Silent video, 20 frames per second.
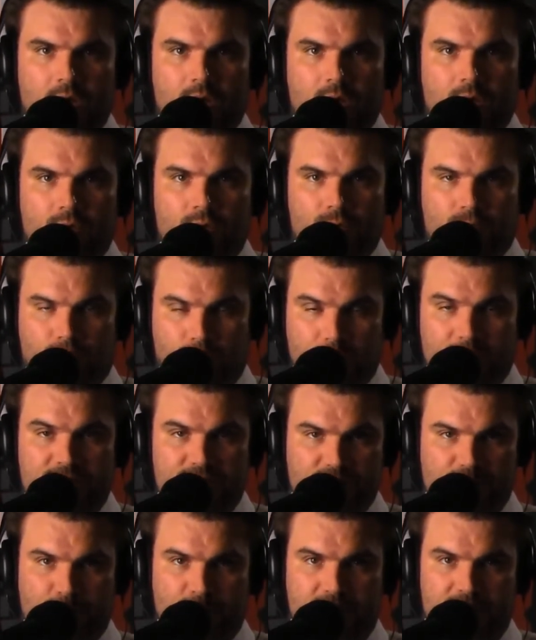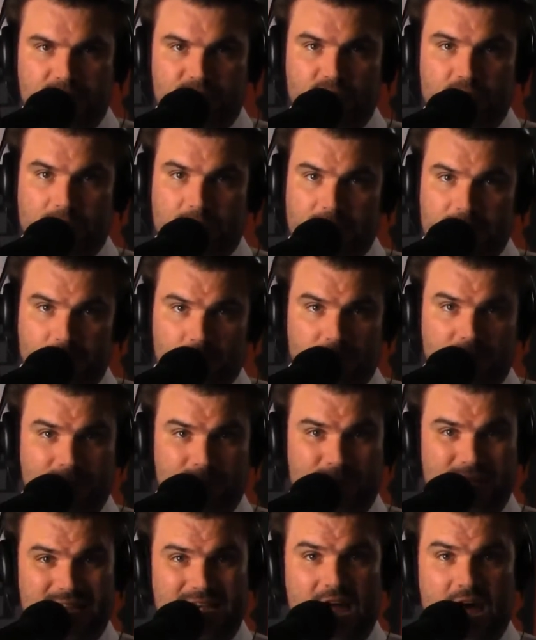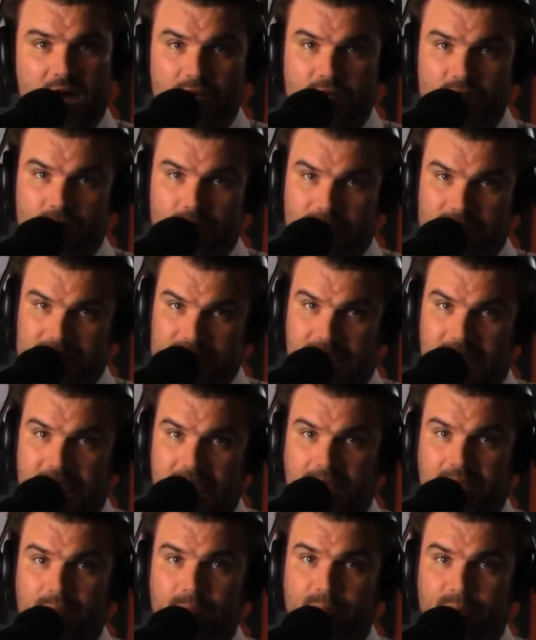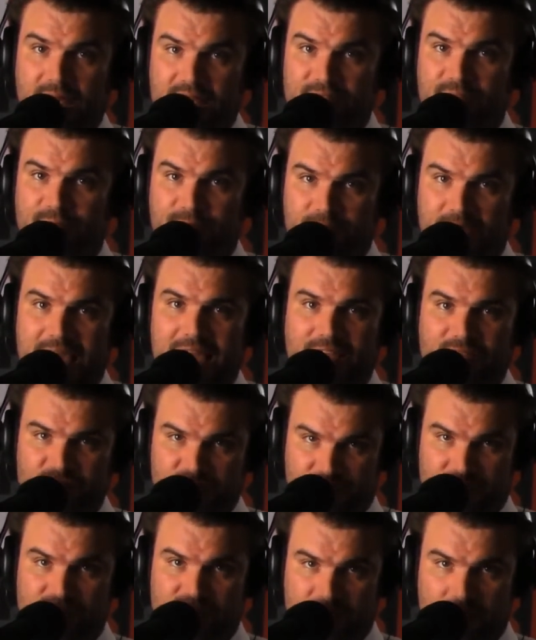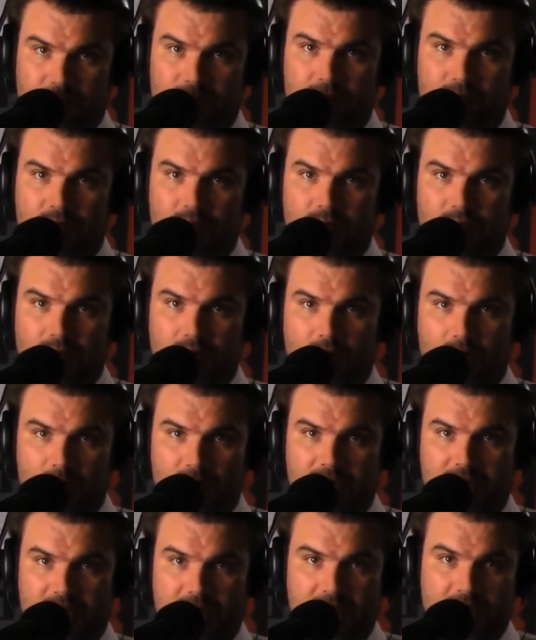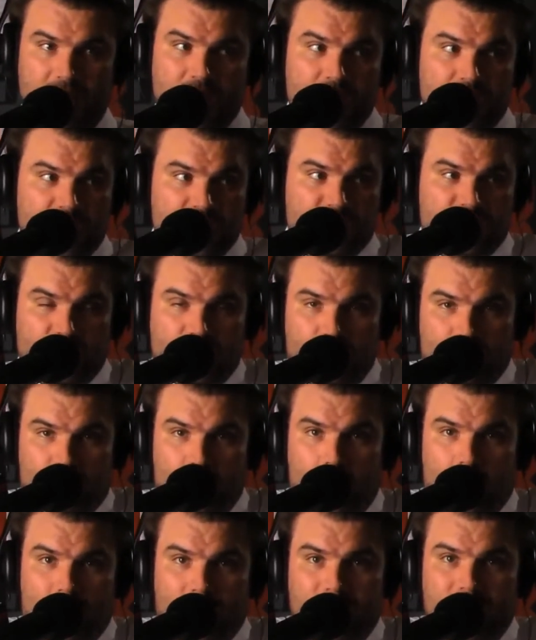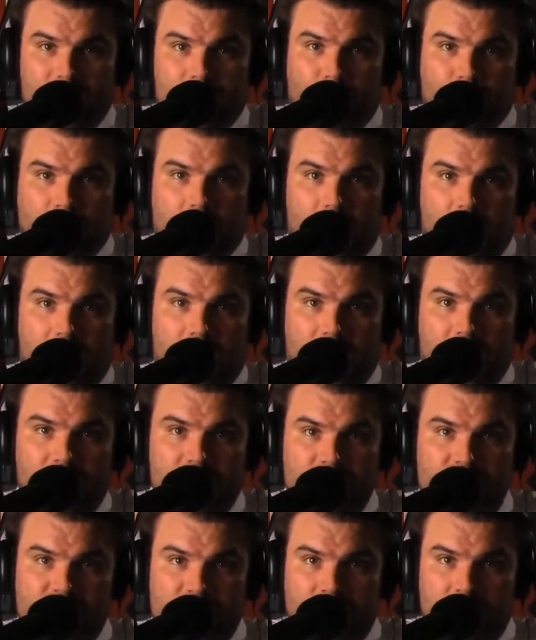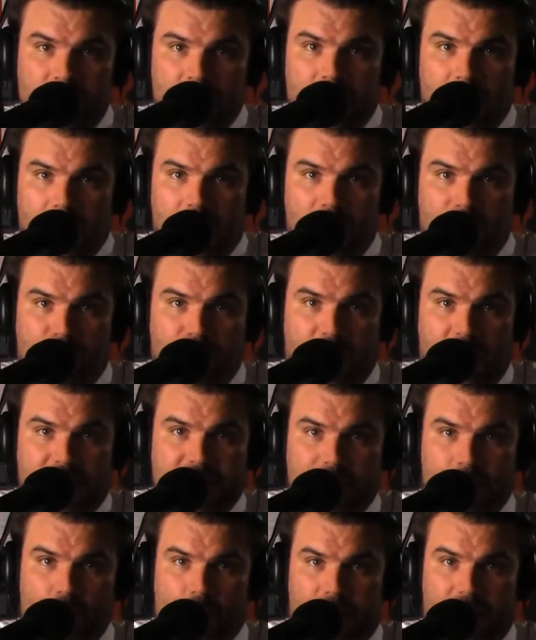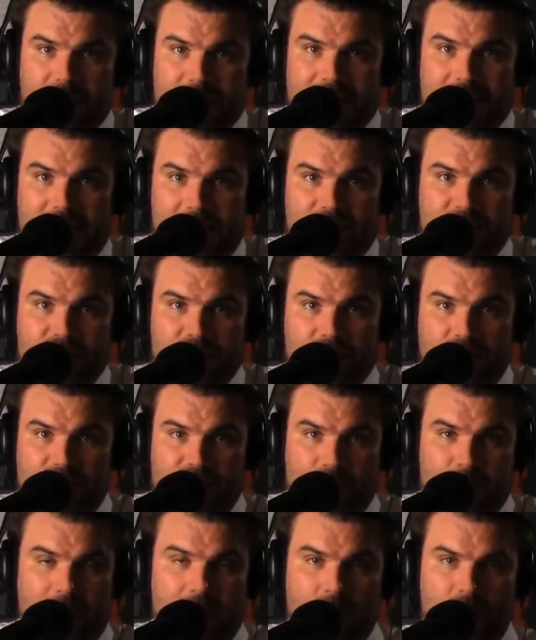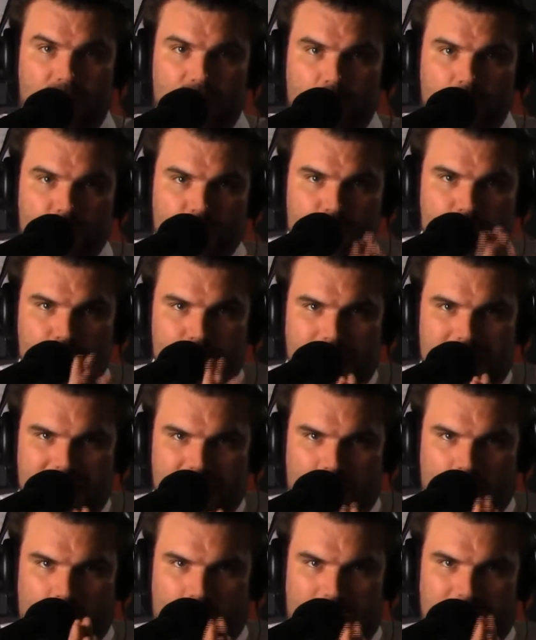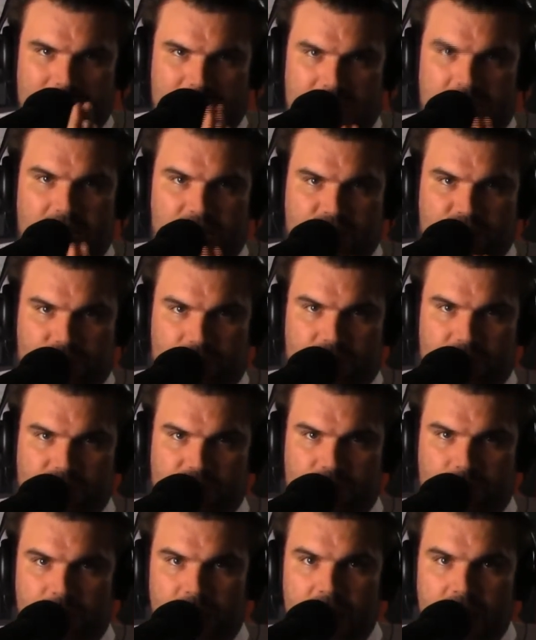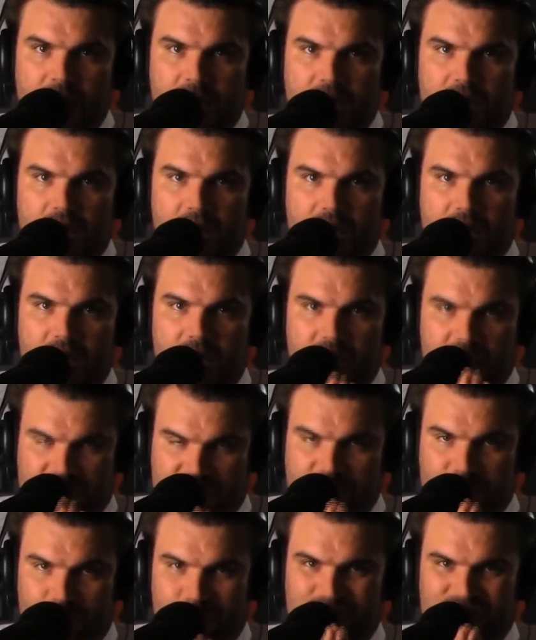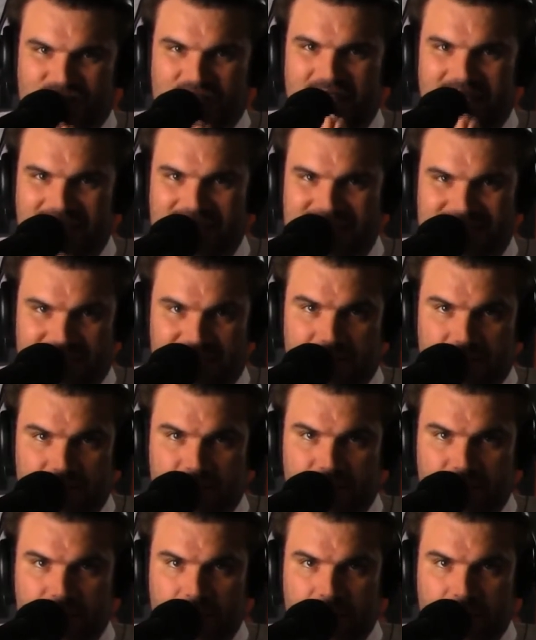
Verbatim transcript: free speech literally being under attack by fascism, okay, to the roaring applause of fighting white nationalism. However, when you make white nationalism a subjective